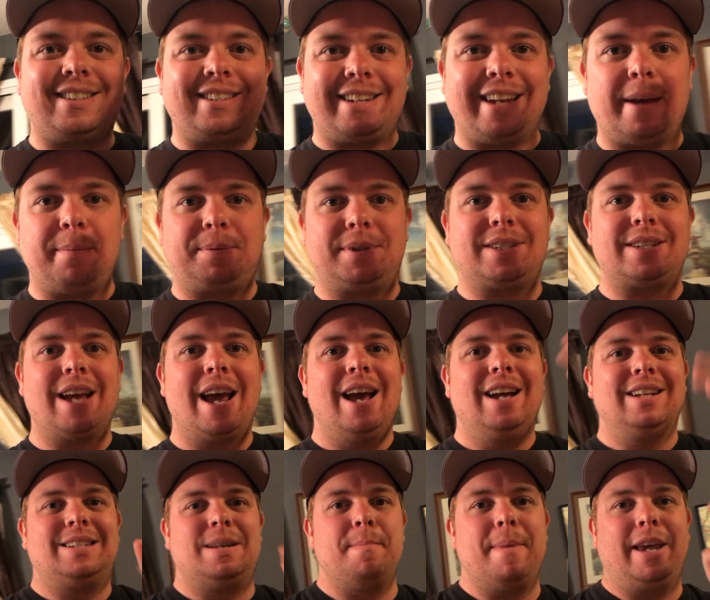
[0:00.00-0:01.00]
tips
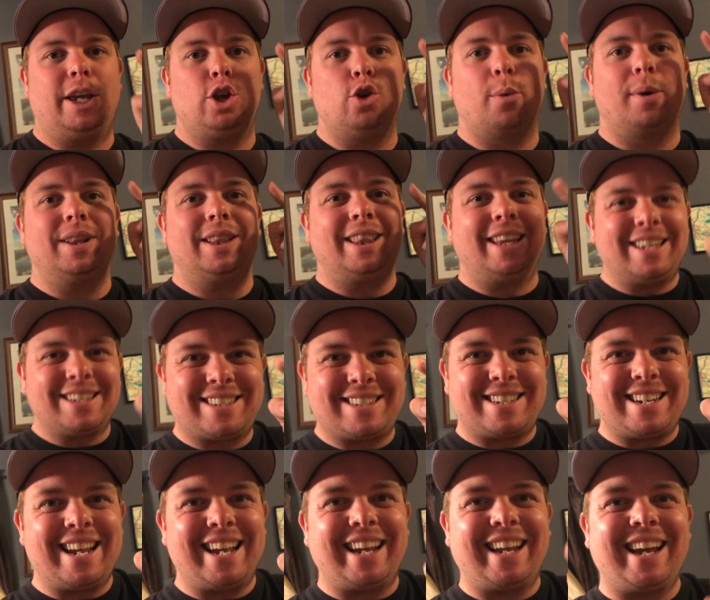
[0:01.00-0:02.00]
to make your
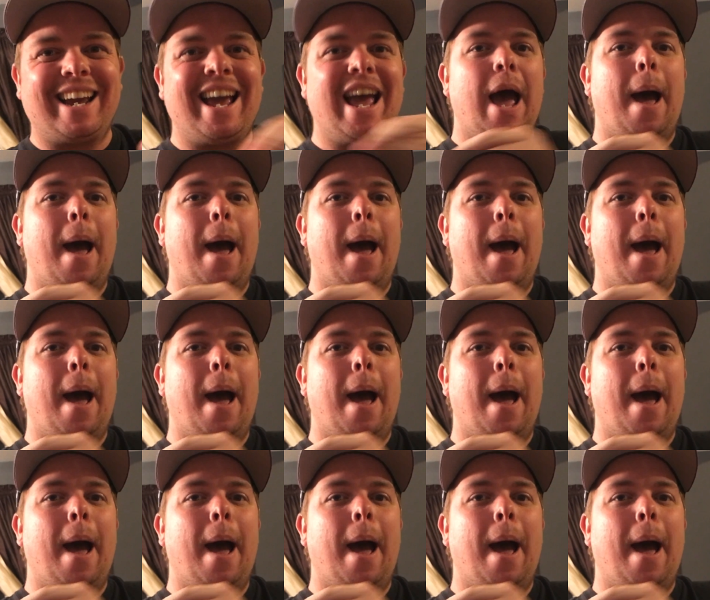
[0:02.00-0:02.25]
listing